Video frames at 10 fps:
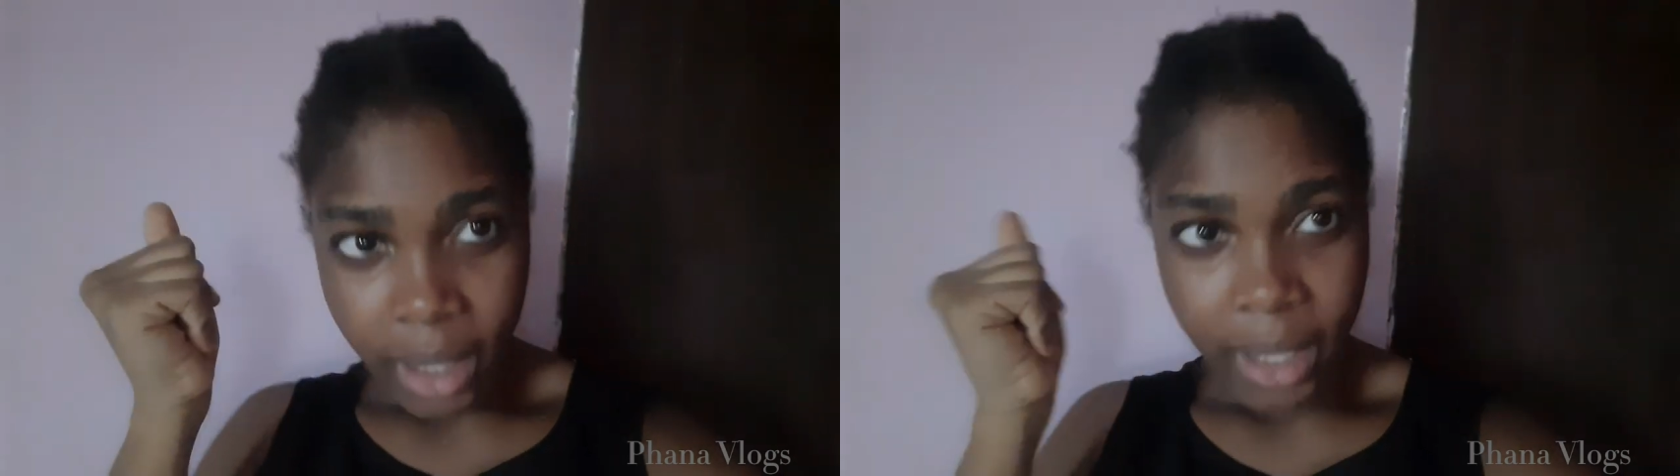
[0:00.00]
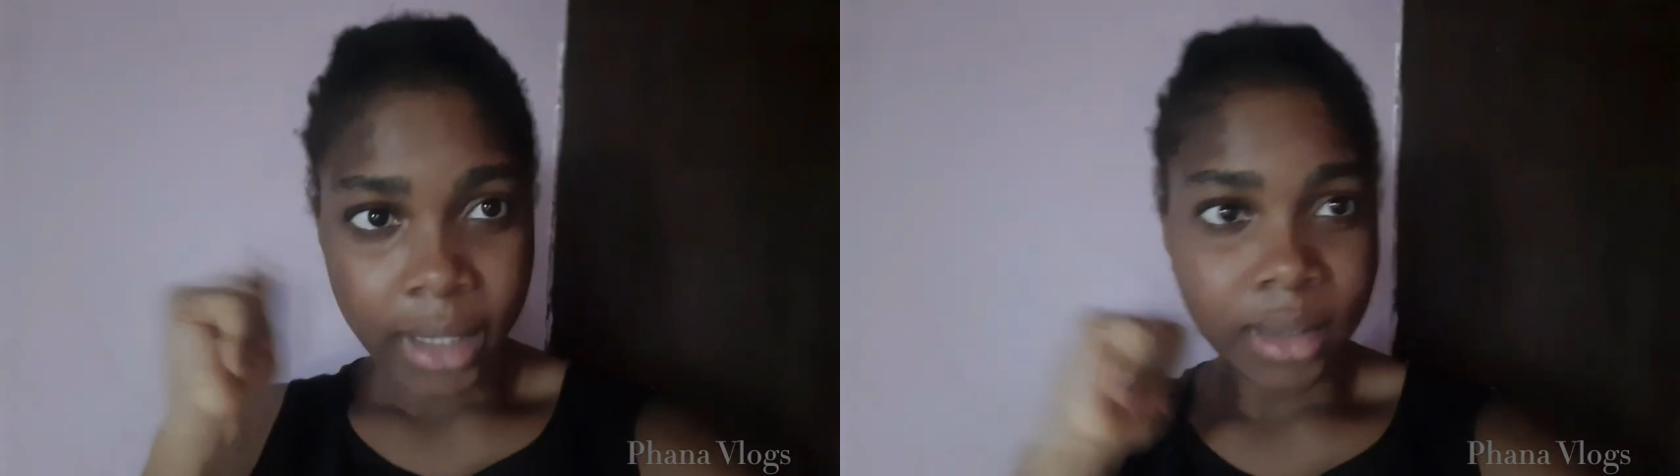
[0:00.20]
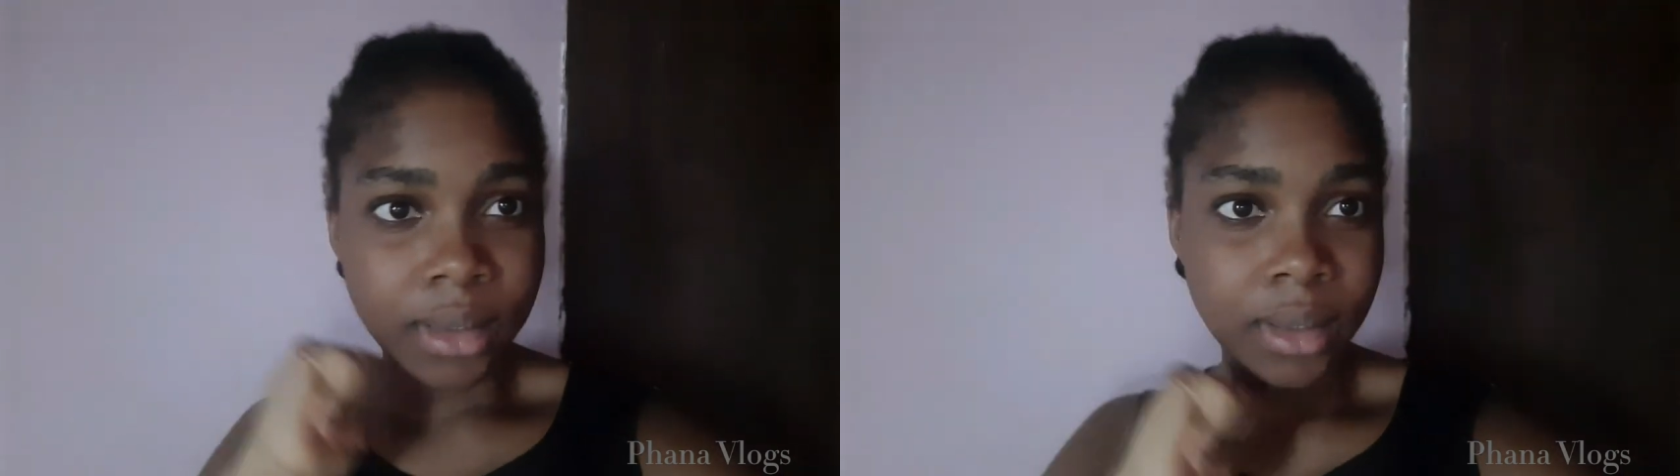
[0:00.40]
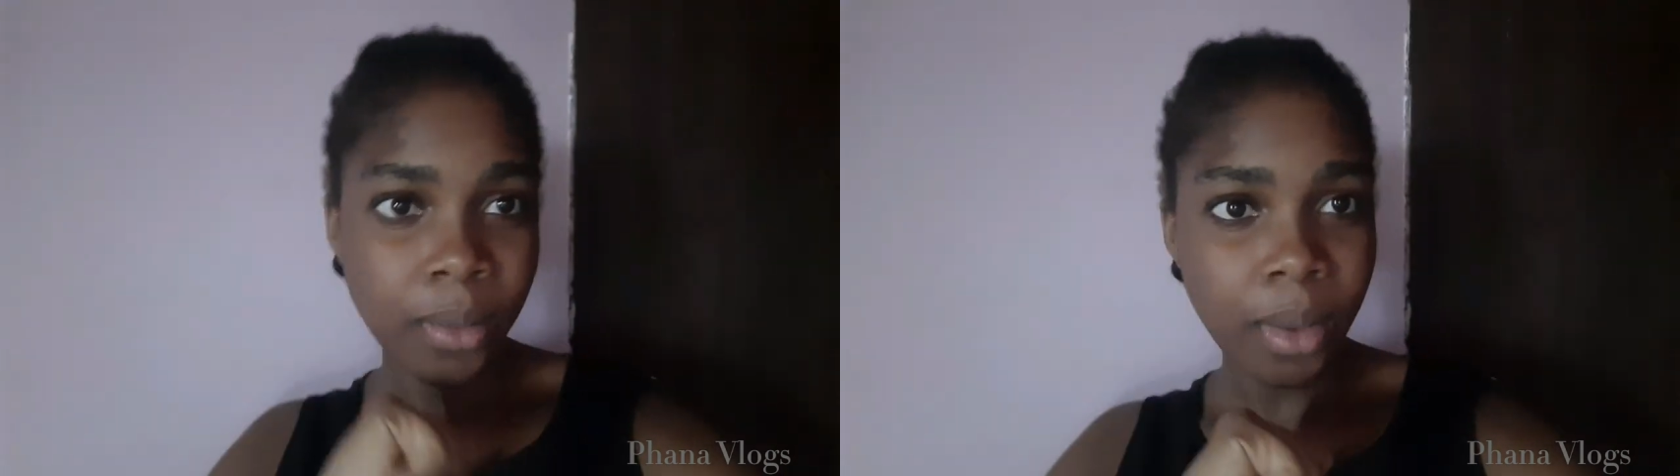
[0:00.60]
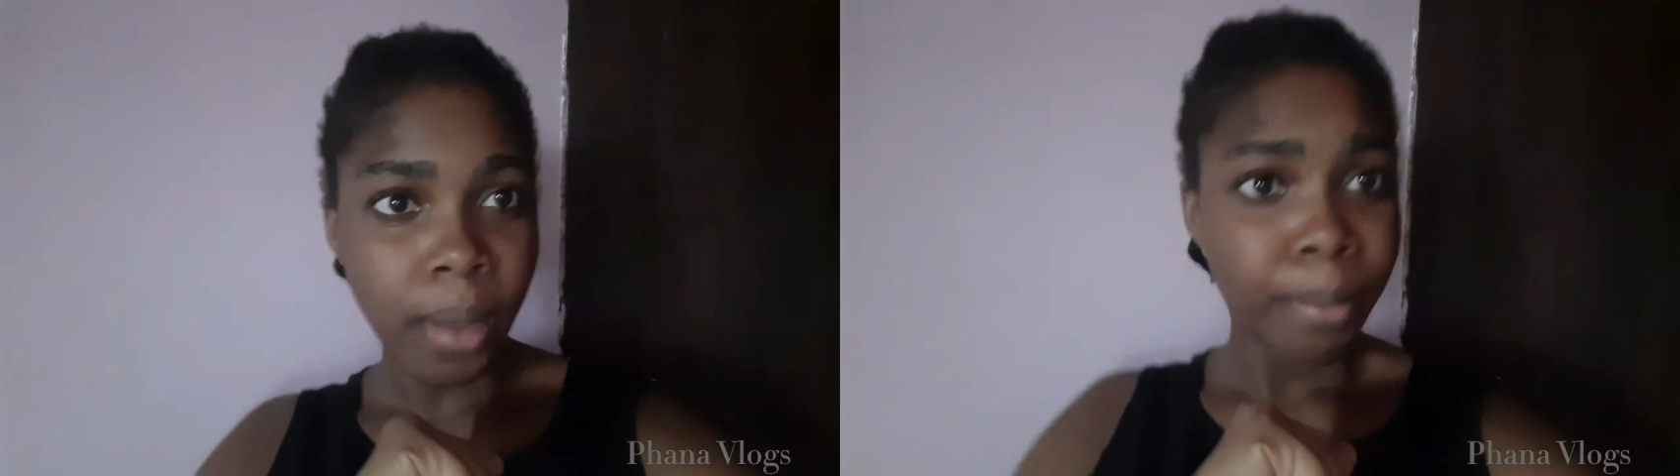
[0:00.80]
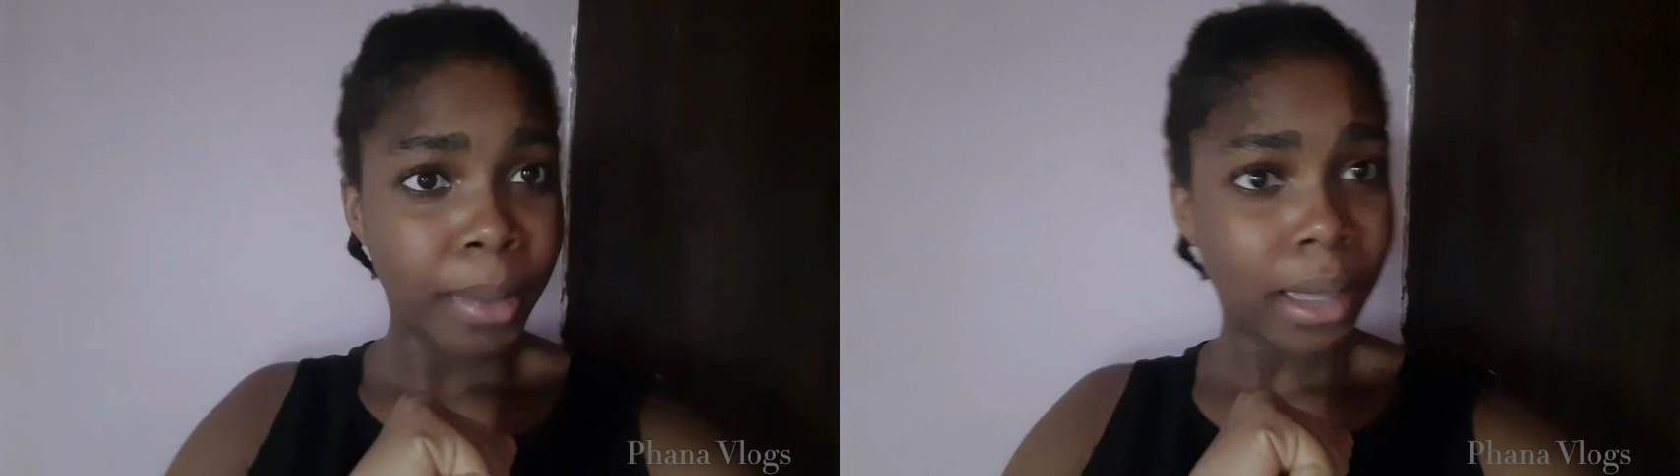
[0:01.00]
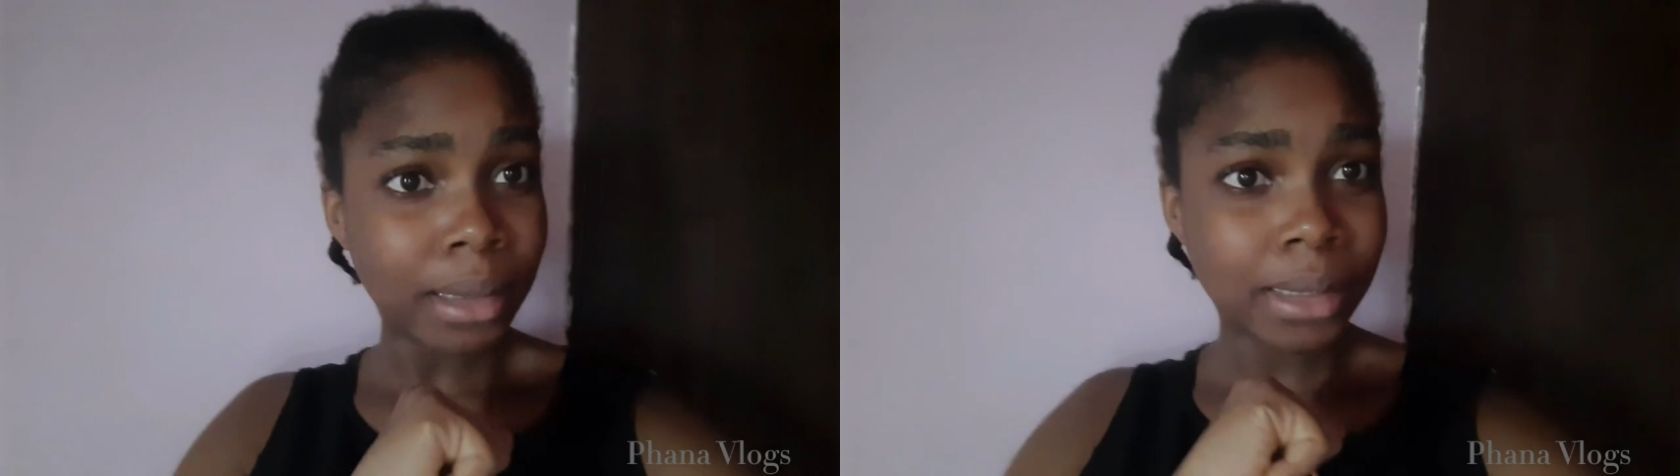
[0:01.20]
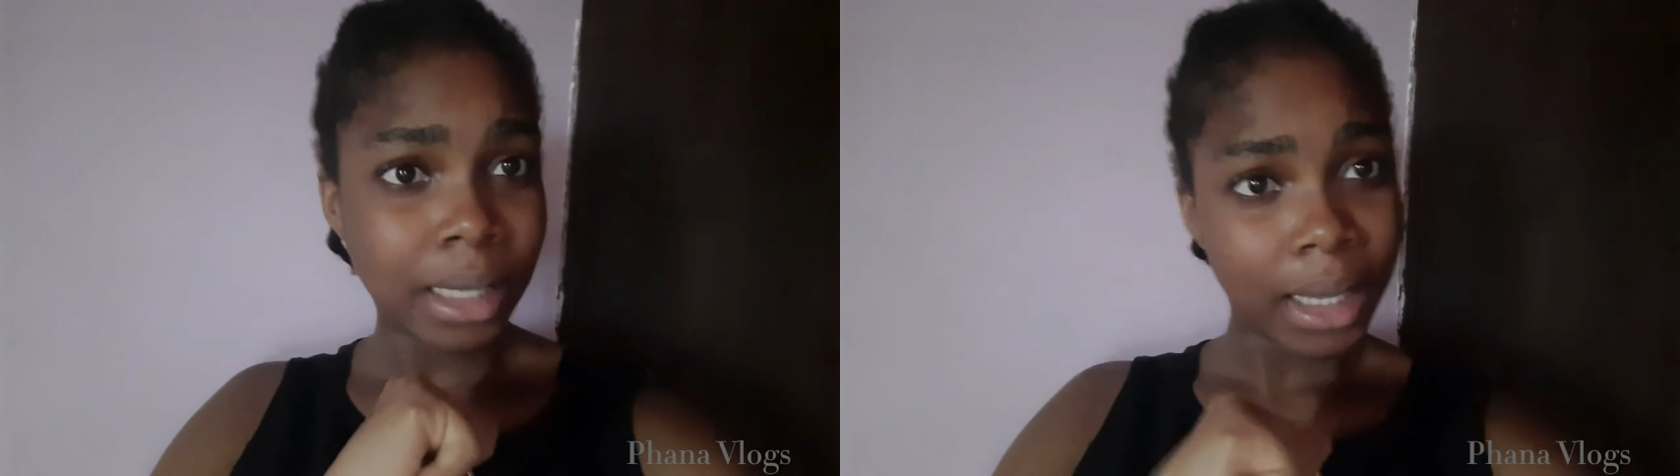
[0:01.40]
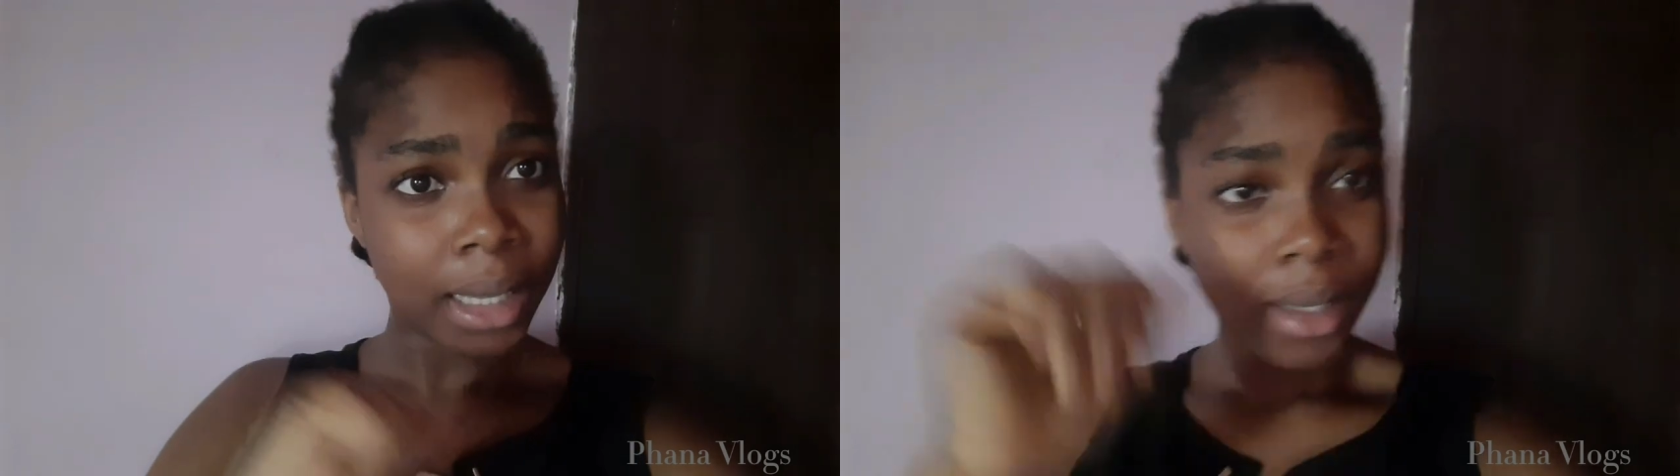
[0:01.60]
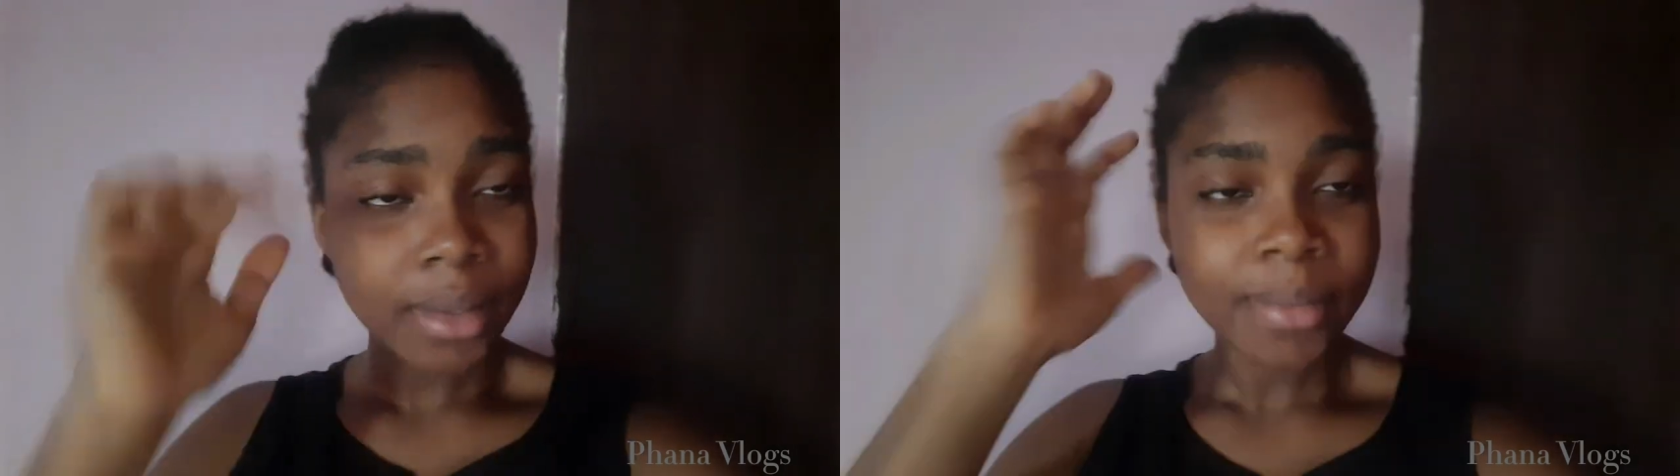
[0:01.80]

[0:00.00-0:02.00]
into a beauty.